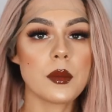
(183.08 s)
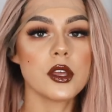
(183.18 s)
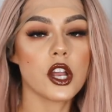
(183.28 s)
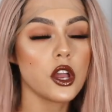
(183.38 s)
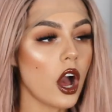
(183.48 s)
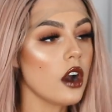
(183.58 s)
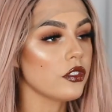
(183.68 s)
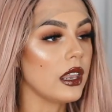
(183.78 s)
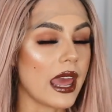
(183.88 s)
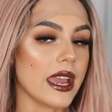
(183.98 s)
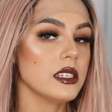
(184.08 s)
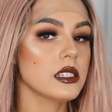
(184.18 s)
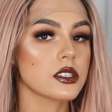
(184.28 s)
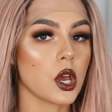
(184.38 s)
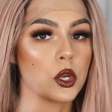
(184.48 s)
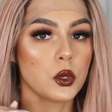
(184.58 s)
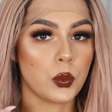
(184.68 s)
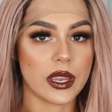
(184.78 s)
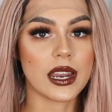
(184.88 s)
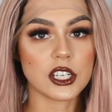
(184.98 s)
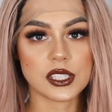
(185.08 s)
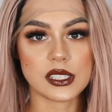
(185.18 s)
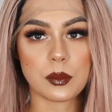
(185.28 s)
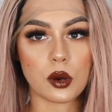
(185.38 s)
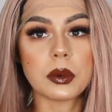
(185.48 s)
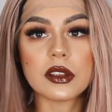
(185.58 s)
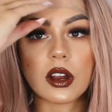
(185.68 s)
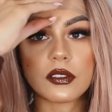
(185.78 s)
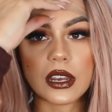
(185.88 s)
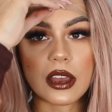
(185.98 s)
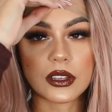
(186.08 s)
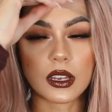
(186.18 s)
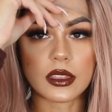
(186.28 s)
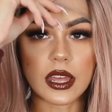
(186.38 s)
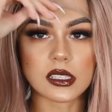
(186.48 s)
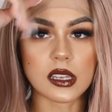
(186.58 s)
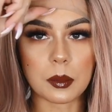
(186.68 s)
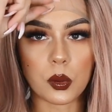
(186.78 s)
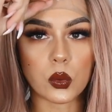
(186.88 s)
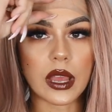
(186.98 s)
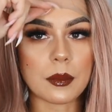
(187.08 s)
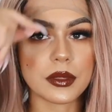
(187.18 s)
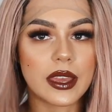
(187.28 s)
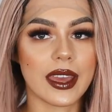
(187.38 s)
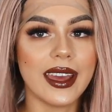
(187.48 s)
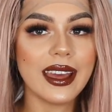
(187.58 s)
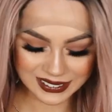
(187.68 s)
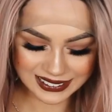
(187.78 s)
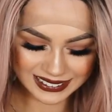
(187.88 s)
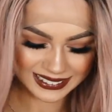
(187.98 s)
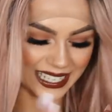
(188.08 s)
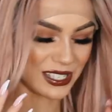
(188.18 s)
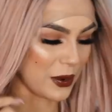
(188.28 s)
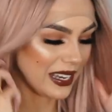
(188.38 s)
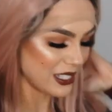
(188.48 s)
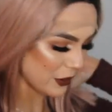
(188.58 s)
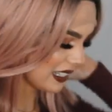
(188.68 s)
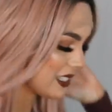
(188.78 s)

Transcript: I'm gonna go cut off the lace so we can actually see it properly rather than having like this like bald cap thing here. Let's do it, let's do it,